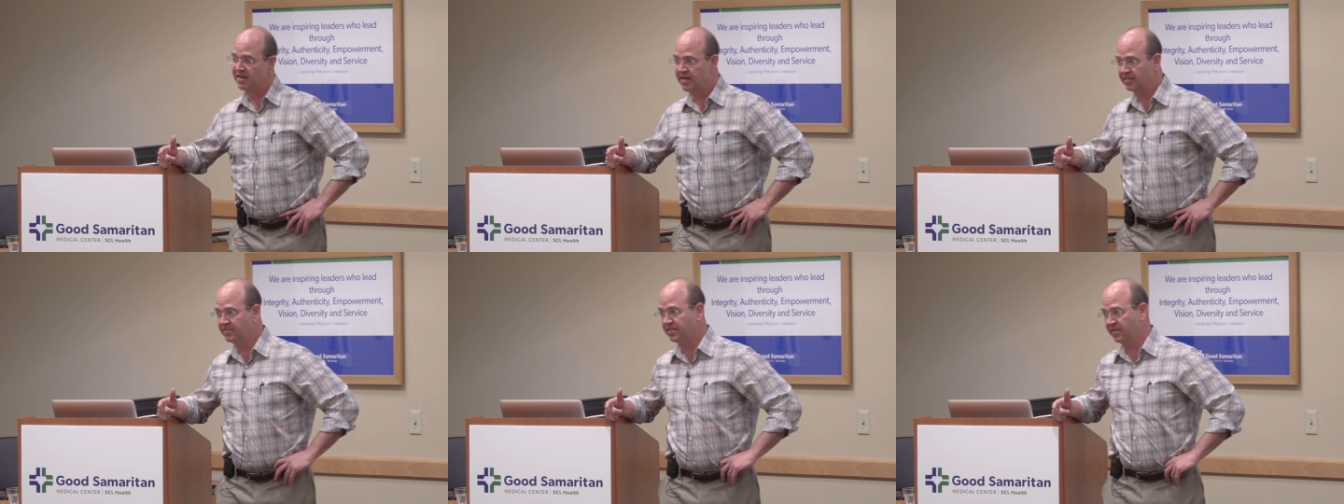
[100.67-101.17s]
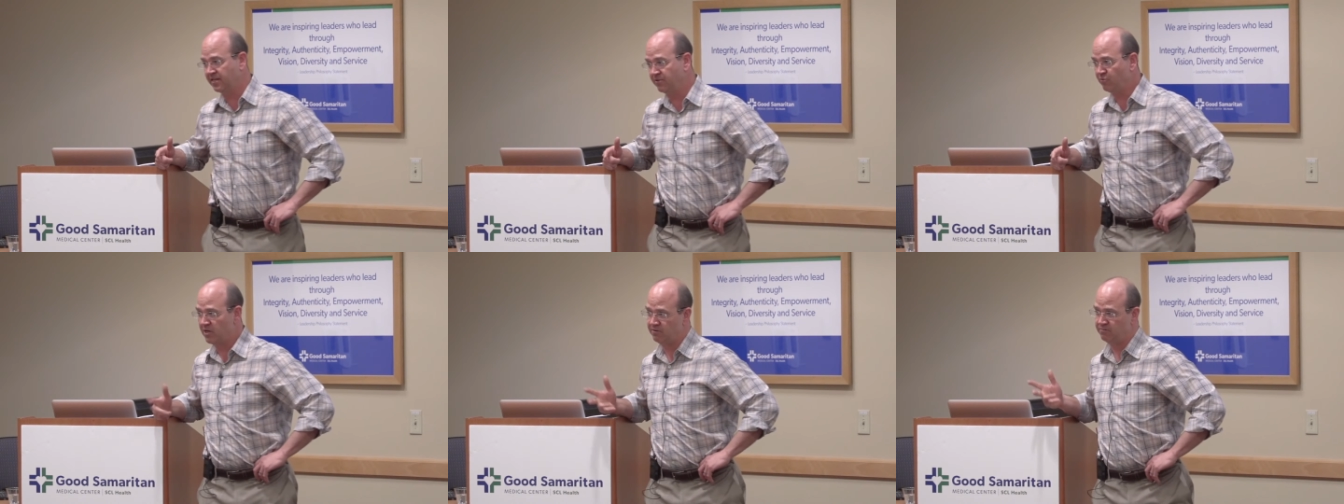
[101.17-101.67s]
at,
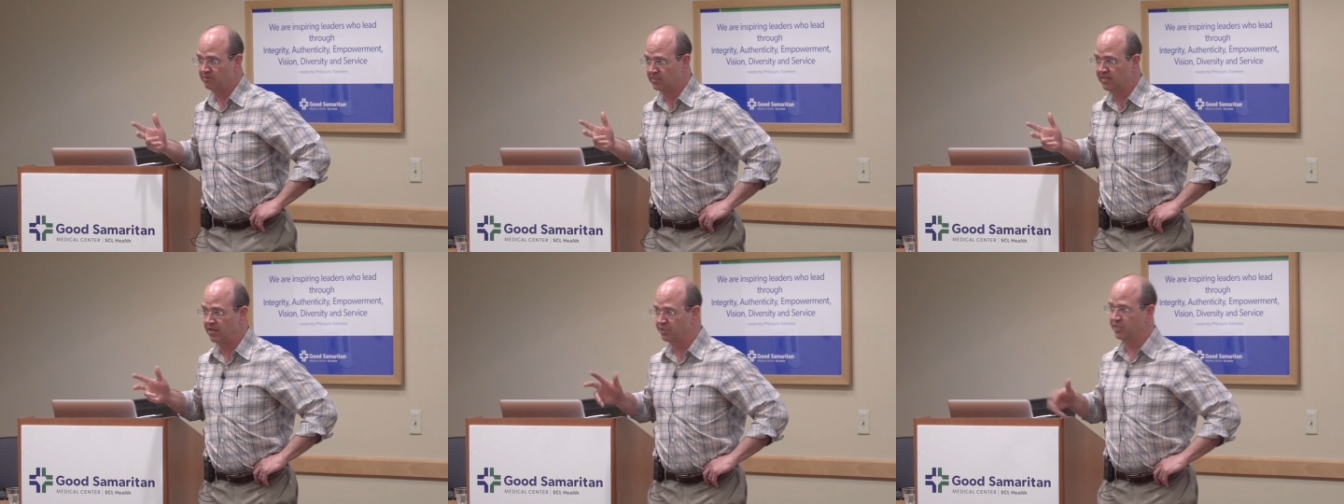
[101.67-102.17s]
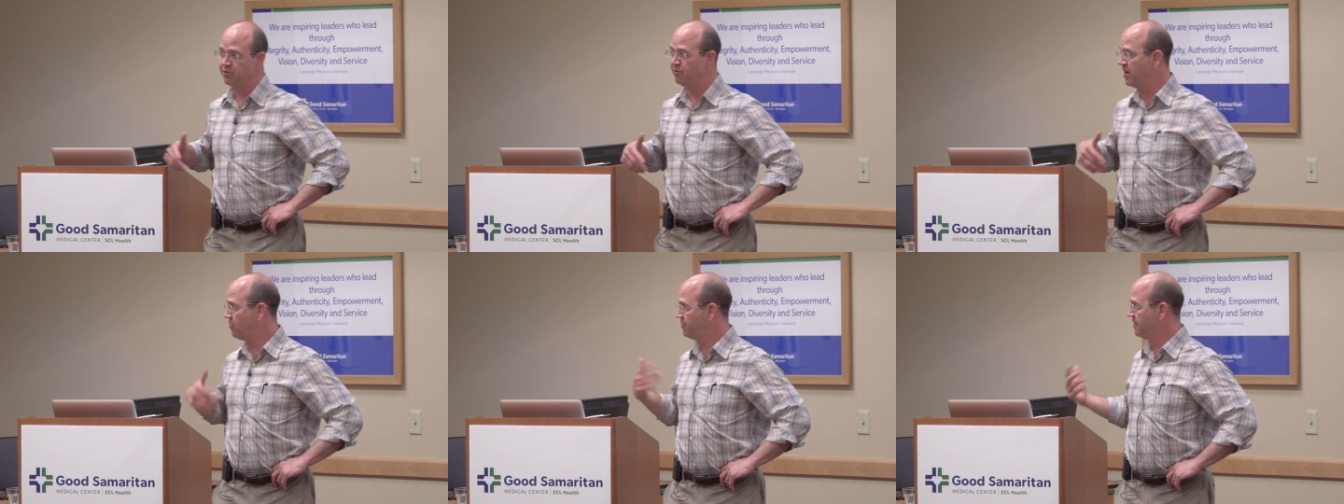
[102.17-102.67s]
uh, well, what's now
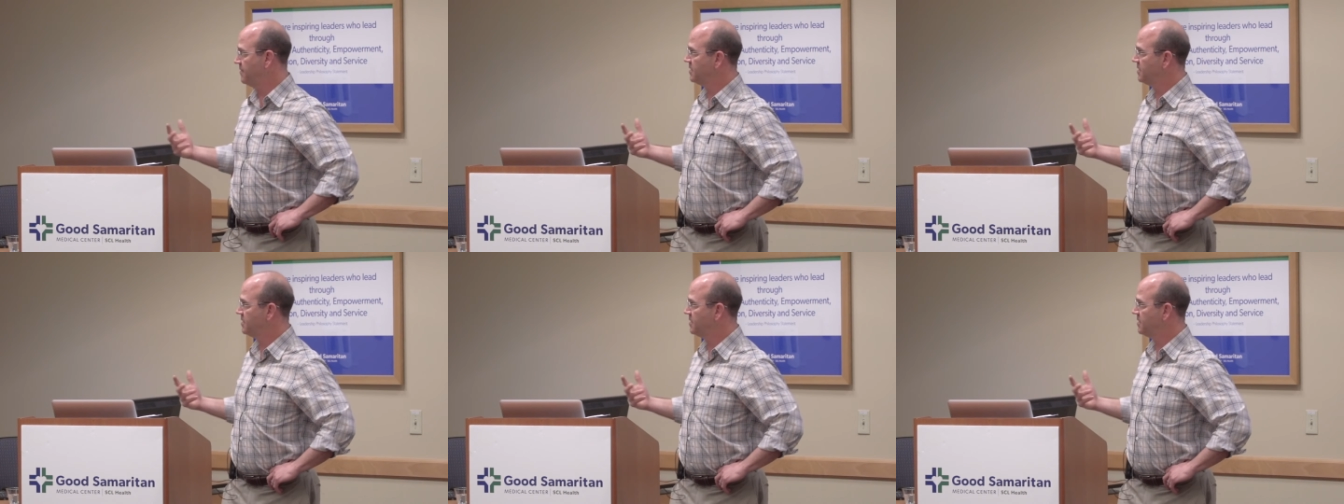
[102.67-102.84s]
CU Health.